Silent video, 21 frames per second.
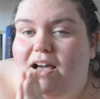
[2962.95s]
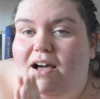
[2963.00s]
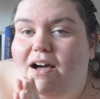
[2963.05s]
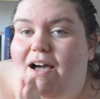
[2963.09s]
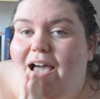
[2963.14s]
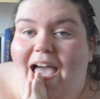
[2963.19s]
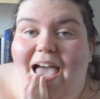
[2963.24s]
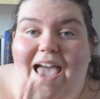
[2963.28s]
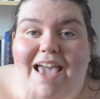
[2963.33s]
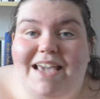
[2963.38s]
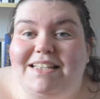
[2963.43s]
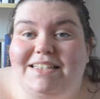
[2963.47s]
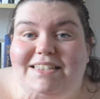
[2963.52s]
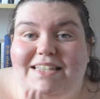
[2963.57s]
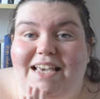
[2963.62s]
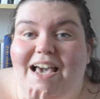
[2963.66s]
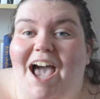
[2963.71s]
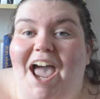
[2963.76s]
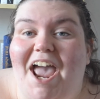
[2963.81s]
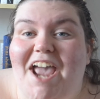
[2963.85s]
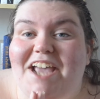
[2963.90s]
I hate it.
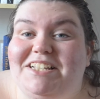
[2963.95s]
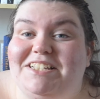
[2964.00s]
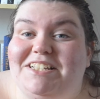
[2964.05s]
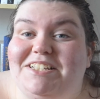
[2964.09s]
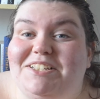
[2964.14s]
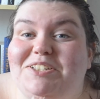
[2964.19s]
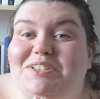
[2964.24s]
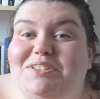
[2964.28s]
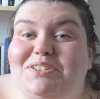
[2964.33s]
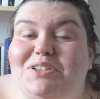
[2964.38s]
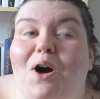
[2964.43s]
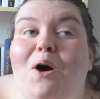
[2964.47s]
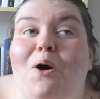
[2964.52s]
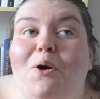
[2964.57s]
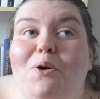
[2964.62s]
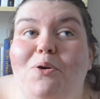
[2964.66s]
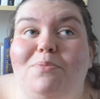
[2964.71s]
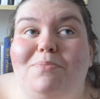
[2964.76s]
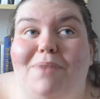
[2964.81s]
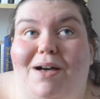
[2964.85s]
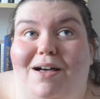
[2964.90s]
I hate it
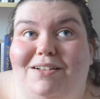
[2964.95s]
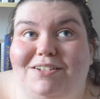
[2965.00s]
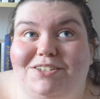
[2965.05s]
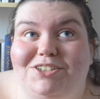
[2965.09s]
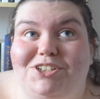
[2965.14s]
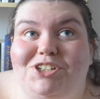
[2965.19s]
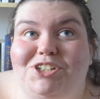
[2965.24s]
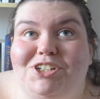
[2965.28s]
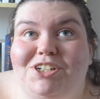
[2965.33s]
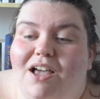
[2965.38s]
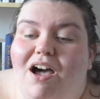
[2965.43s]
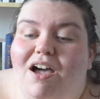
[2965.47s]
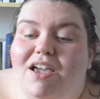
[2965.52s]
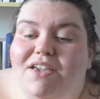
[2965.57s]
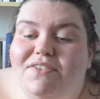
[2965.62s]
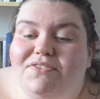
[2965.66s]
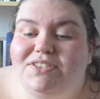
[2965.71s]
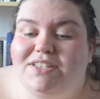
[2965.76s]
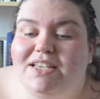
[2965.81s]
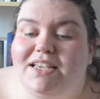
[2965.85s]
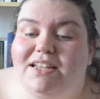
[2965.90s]
so much. I
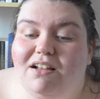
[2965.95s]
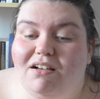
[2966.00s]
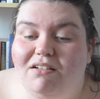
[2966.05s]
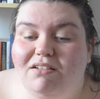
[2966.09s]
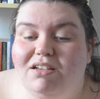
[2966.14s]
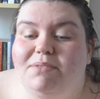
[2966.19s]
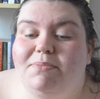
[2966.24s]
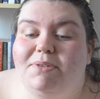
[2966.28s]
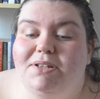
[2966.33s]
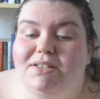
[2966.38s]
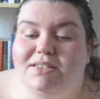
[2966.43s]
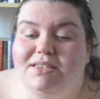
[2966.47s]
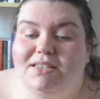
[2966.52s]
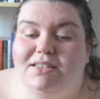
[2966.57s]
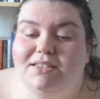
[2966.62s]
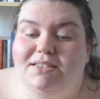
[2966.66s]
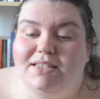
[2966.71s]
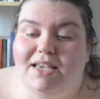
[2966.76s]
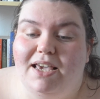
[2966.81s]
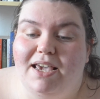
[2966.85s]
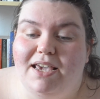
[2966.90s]
have seen arguments that
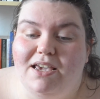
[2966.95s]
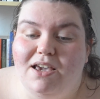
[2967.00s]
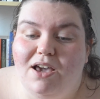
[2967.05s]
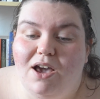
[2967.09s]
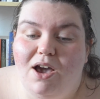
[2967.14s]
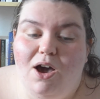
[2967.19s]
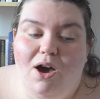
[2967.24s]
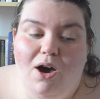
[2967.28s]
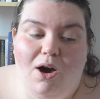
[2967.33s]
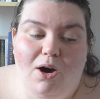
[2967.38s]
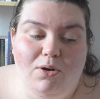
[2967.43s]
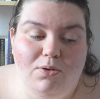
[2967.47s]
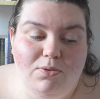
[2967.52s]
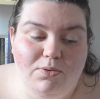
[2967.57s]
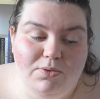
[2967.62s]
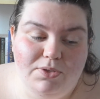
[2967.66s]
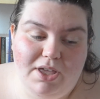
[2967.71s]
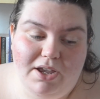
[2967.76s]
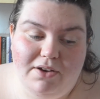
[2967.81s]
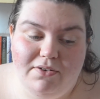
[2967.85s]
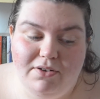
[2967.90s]
say, oh,
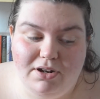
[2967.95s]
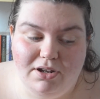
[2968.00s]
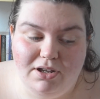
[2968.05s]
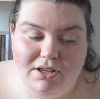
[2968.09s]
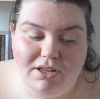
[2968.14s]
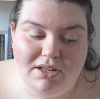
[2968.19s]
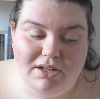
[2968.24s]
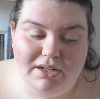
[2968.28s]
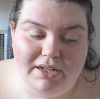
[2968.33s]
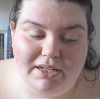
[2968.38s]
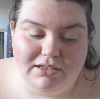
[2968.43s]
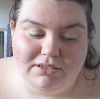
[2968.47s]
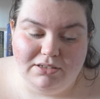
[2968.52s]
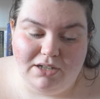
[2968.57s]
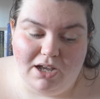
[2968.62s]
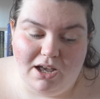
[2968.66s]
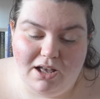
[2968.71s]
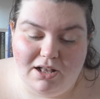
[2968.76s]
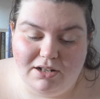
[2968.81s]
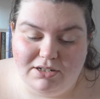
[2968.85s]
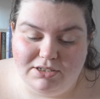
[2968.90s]
there are little
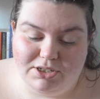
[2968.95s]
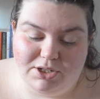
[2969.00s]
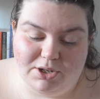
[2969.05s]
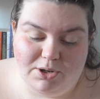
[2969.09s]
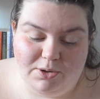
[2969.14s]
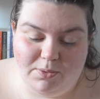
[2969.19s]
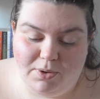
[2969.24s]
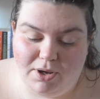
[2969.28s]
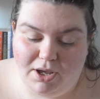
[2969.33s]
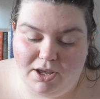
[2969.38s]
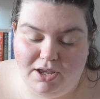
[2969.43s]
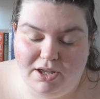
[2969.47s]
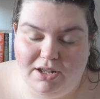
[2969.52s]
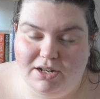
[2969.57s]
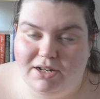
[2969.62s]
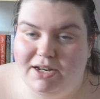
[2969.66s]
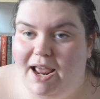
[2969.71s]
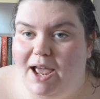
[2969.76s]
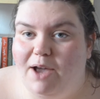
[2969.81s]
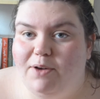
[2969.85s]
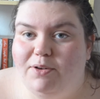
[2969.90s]
girls who are
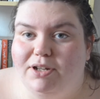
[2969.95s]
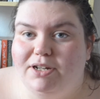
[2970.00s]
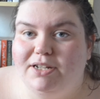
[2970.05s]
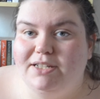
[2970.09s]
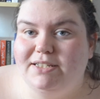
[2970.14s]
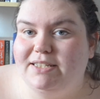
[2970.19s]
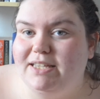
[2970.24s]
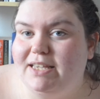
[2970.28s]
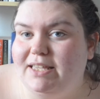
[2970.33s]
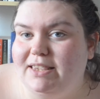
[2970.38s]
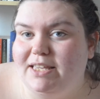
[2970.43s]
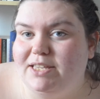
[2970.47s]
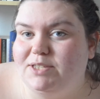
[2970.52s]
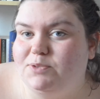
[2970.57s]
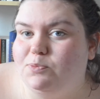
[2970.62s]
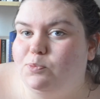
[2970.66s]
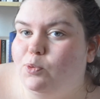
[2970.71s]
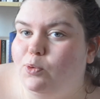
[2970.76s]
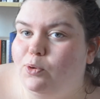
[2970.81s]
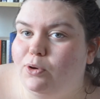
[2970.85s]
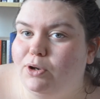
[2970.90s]
now going to see this
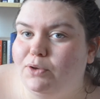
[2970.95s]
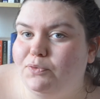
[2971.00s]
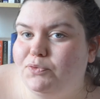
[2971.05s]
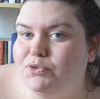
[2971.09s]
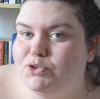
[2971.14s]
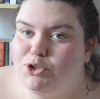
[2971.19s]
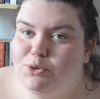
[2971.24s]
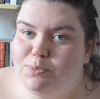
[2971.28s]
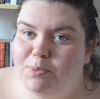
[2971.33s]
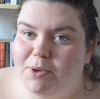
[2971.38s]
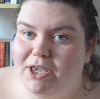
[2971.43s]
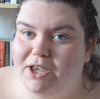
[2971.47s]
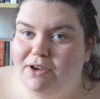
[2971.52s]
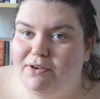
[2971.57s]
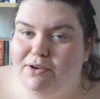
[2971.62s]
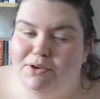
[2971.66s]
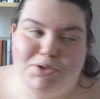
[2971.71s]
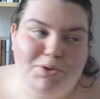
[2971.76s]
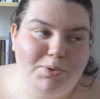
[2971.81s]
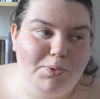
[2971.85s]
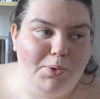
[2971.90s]
wall of
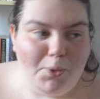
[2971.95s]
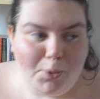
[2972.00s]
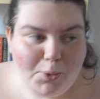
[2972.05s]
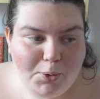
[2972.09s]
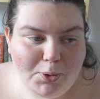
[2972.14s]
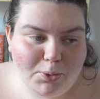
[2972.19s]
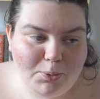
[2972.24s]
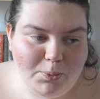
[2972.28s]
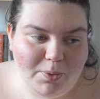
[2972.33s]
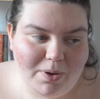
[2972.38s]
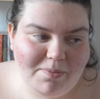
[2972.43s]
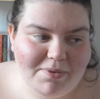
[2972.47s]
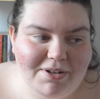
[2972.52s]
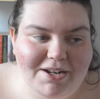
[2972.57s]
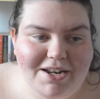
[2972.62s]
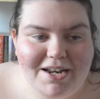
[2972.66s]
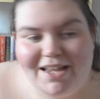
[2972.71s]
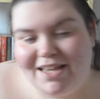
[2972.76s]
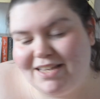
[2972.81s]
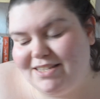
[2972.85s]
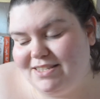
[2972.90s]
superheroes who are all women,
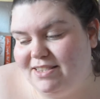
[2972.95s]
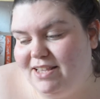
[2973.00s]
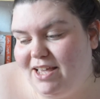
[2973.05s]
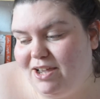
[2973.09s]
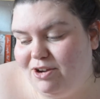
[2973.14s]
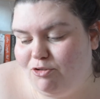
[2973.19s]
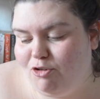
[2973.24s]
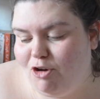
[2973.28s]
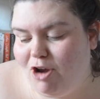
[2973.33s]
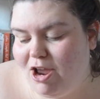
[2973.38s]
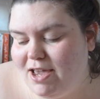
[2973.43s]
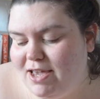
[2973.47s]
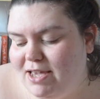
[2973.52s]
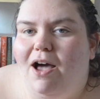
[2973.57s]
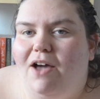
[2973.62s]
and isn't that great?